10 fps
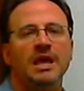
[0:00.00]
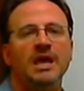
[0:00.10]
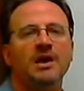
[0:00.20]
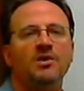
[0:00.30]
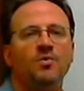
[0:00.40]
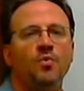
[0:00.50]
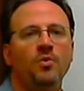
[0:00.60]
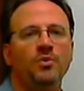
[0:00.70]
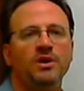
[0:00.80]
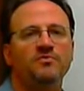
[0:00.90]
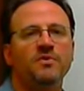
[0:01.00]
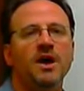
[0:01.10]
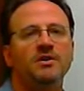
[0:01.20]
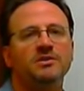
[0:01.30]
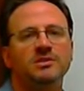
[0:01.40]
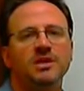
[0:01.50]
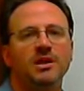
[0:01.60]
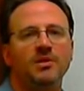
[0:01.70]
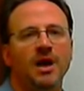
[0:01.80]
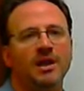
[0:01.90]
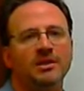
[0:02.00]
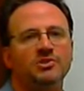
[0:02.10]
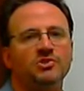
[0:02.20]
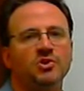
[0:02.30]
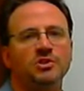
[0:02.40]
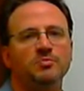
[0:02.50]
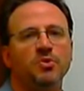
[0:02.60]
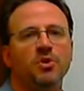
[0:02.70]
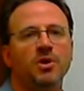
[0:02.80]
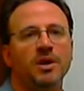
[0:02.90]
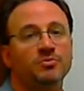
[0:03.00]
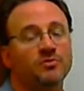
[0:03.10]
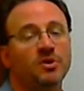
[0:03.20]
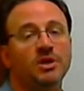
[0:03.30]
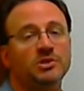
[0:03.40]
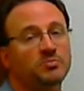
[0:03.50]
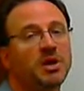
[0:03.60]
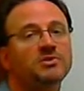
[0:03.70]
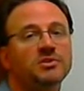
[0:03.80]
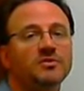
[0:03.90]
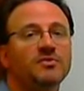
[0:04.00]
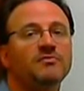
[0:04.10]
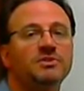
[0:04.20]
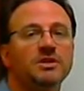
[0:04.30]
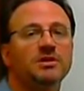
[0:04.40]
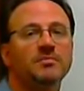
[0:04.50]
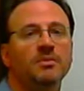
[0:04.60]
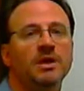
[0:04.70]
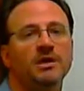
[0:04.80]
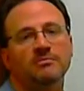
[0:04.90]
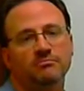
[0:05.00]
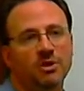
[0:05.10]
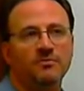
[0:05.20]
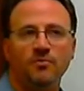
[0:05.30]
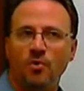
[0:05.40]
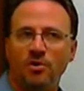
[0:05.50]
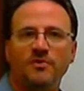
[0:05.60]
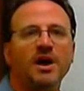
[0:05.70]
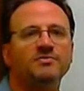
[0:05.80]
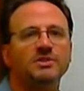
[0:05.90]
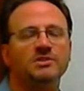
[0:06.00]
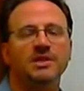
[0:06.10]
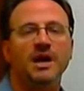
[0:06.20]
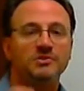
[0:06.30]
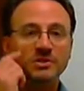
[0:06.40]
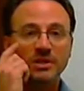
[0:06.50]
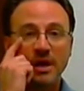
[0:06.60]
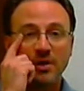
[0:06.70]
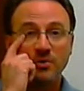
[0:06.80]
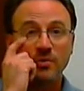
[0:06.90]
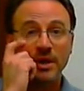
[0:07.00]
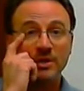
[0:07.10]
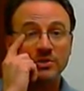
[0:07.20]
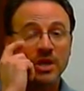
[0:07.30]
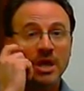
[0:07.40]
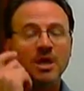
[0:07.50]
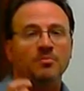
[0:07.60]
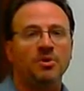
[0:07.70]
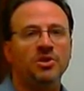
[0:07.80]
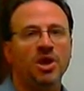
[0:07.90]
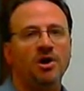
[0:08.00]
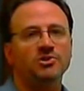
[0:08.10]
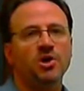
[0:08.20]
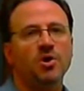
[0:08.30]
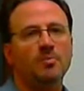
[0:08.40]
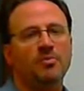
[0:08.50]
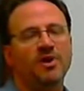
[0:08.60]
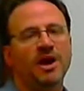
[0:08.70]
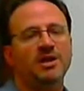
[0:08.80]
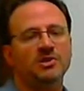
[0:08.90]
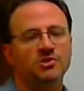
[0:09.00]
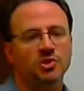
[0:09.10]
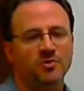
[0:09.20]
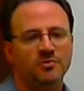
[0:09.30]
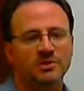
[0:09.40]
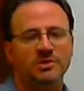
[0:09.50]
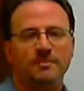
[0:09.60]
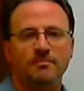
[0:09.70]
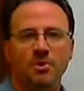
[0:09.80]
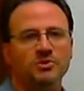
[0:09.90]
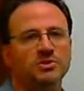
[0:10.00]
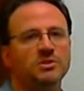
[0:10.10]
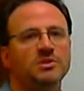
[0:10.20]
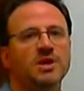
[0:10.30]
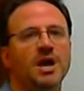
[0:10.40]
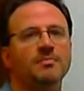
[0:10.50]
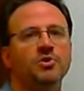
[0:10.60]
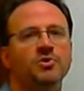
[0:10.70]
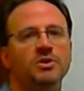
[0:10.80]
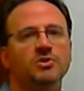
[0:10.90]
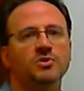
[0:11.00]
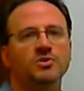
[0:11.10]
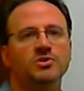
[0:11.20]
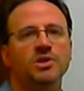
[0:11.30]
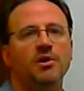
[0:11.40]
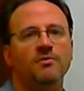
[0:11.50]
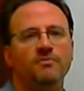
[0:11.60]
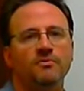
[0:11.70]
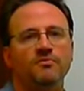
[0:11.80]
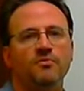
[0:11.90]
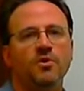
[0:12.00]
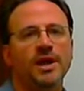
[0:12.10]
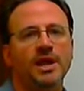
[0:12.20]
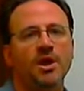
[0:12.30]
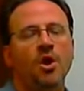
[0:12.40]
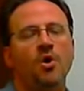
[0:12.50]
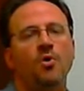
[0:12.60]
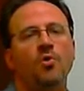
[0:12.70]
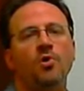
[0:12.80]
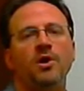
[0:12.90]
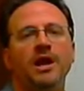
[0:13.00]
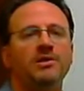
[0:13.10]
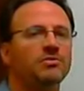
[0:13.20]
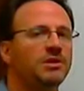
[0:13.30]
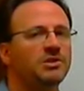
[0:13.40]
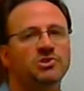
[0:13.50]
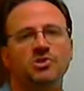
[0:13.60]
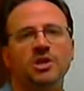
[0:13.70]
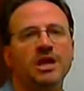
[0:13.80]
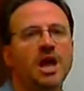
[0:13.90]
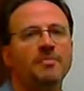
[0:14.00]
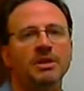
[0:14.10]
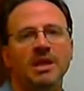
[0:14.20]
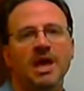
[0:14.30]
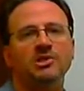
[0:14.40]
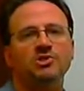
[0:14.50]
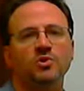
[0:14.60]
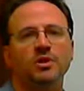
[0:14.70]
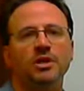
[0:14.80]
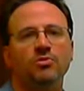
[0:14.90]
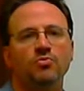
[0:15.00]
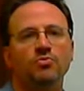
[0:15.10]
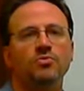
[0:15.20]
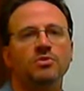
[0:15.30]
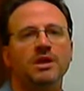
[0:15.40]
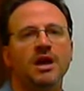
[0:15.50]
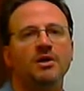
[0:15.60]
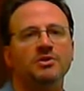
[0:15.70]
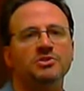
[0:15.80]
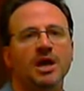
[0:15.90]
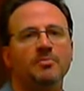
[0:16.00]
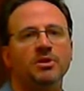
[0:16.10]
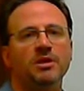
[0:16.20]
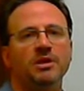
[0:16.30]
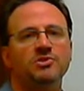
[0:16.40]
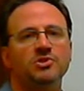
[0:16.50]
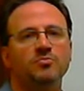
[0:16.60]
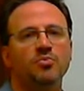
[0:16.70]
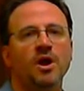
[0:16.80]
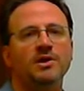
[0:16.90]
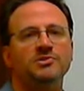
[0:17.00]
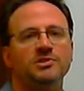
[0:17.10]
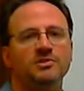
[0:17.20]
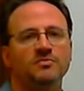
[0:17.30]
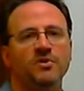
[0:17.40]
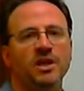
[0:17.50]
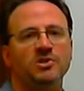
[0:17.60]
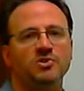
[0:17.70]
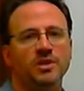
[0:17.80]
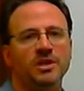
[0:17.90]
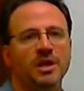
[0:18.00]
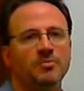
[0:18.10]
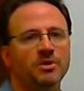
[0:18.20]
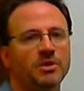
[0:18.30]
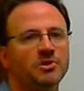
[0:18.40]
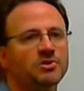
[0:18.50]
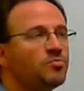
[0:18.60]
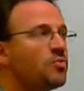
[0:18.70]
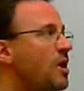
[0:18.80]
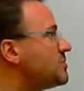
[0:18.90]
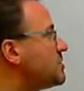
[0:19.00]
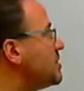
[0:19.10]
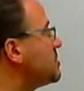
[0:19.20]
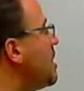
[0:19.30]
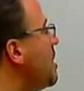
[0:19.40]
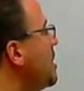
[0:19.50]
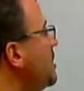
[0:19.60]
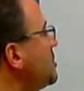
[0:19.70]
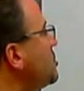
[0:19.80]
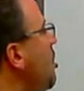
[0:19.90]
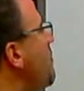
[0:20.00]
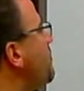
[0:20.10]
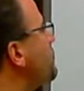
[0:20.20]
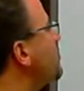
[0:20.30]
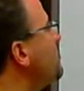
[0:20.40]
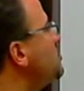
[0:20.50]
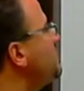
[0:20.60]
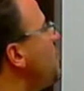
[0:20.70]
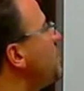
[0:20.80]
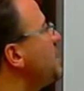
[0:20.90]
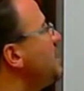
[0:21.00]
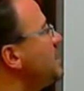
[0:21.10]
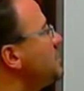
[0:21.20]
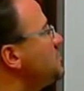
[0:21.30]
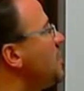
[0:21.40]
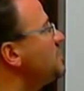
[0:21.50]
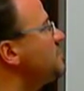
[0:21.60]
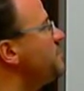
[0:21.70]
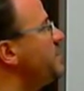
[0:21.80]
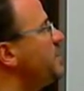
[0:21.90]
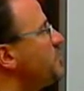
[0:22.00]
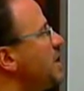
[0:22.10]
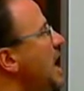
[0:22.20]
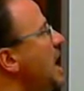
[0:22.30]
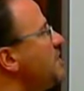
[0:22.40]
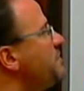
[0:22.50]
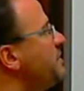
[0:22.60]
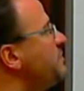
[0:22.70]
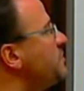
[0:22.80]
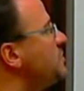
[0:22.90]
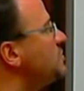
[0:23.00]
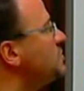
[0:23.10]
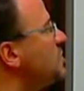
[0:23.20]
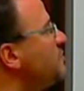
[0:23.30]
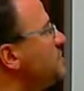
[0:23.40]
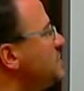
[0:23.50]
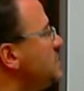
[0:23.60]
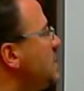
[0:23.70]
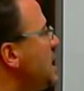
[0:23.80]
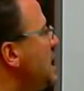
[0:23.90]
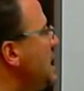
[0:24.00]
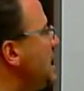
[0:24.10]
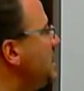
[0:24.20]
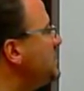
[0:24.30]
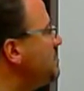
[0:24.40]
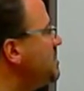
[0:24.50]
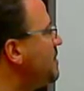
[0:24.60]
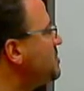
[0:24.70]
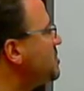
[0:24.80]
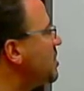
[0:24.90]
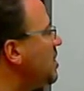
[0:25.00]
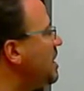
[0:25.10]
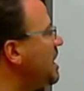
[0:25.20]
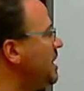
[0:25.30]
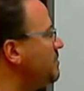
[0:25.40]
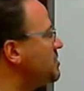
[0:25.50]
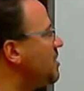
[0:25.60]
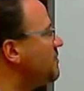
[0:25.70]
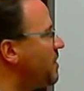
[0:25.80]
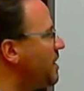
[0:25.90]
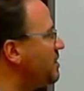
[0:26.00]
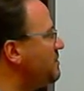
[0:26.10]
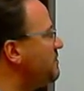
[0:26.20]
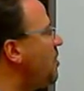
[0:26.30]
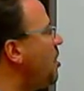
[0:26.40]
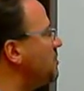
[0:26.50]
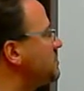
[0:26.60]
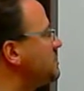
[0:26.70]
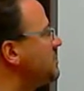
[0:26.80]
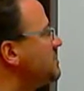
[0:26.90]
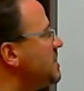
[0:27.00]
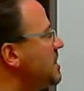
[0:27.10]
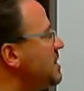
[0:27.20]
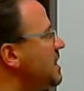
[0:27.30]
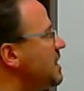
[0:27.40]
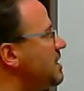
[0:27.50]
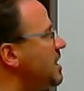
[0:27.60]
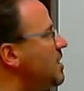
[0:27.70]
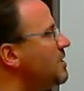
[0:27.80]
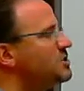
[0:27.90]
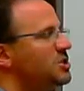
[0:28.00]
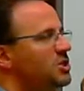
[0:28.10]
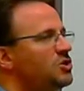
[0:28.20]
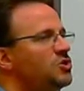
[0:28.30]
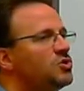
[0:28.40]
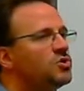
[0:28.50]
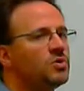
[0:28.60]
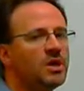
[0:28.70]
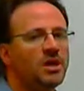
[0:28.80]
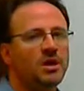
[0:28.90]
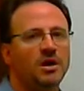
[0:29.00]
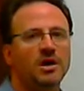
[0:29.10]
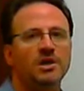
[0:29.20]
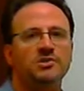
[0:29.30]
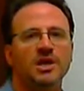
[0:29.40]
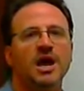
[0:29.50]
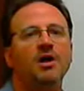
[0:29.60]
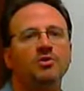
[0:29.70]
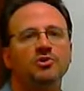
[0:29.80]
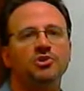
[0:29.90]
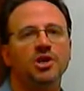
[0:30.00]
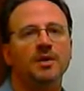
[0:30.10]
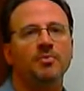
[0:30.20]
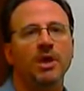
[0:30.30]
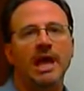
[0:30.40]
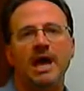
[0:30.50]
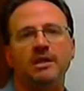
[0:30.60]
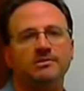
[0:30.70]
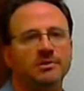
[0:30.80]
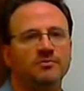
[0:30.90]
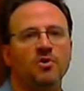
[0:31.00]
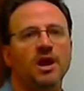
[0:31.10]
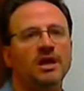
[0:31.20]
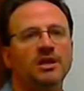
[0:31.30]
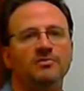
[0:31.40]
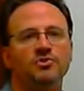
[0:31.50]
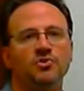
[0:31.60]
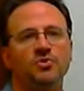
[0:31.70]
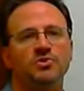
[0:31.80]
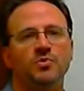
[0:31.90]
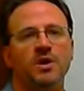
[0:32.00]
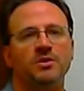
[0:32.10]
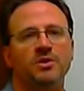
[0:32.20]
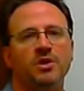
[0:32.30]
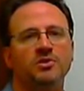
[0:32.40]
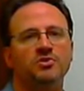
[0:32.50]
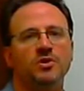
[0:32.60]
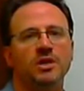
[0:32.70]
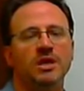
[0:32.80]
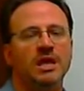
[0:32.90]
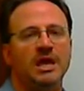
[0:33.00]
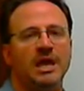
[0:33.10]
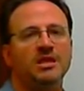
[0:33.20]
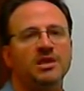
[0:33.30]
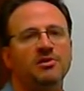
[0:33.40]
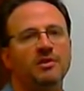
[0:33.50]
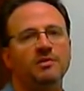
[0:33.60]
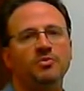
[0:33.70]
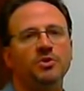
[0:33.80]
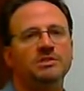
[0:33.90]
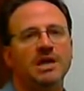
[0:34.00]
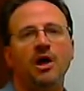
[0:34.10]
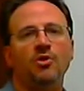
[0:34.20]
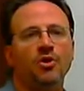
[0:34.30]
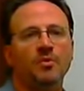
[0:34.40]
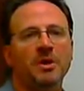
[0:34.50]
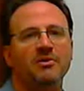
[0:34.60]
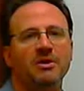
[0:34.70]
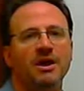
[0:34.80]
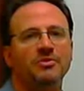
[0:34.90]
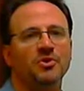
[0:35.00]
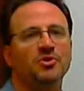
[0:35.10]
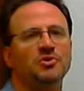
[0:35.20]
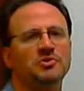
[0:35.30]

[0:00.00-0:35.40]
And what we have found is that a lot of these search programs are very expensive. I've seen them in $4,000, $5,000, $6,000 range. But they also are providing a service that most of the time you can do yourself for free, or is just going to happen naturally through the college application process and financial aid application process. So first of all, again, they can charge a fee, a pretty high fee for their services, and sometimes their claims are frankly false. They'll say that they can guarantee you a scholarship at a variety of schools around the country, and they don't even put a dollar amount out there.